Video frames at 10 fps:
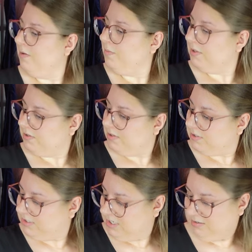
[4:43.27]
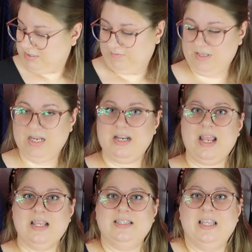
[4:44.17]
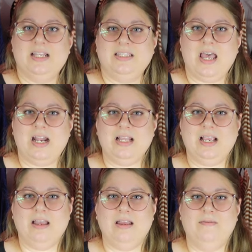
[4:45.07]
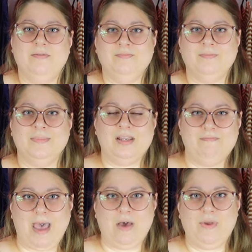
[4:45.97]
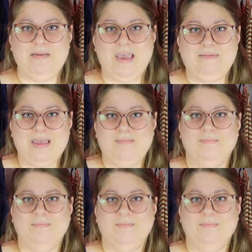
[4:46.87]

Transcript: But the sleeves are really nice. It's kind of like a bat wing, maybe.